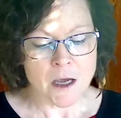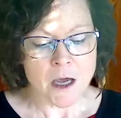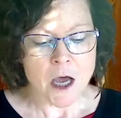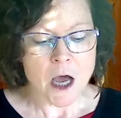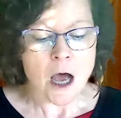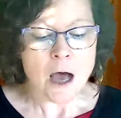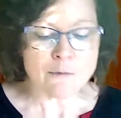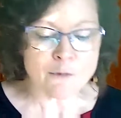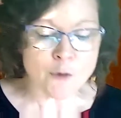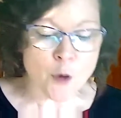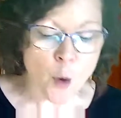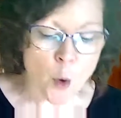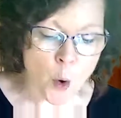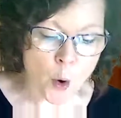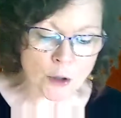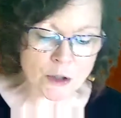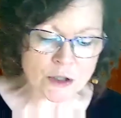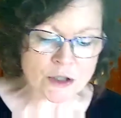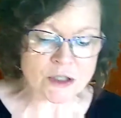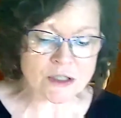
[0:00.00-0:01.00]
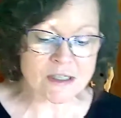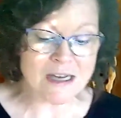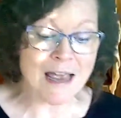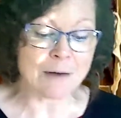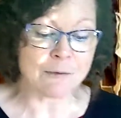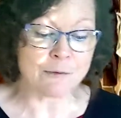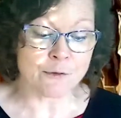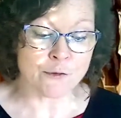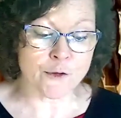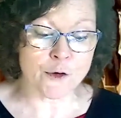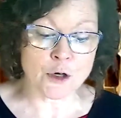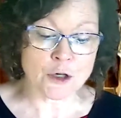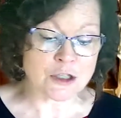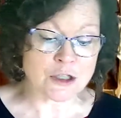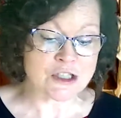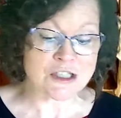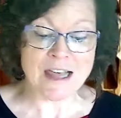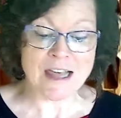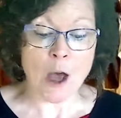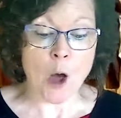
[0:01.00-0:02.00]
Of course, at
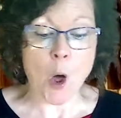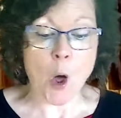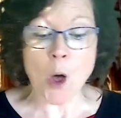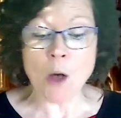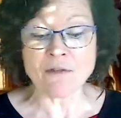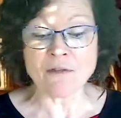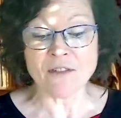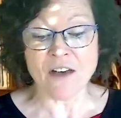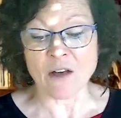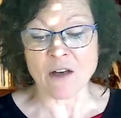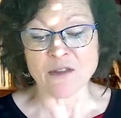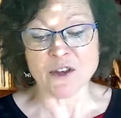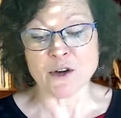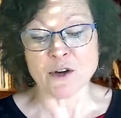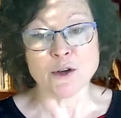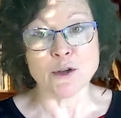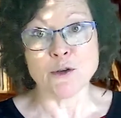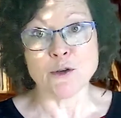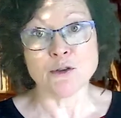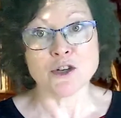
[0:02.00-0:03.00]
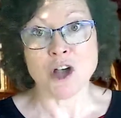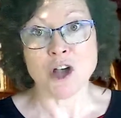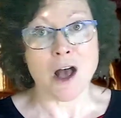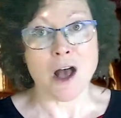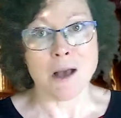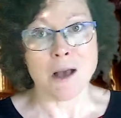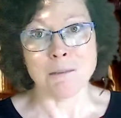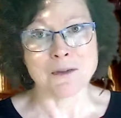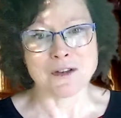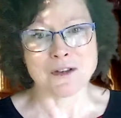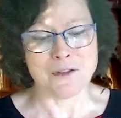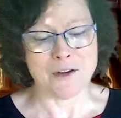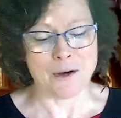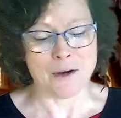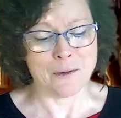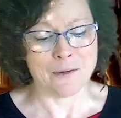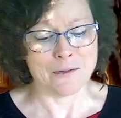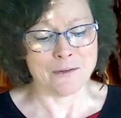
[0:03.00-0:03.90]
first, they all found their new jobs very,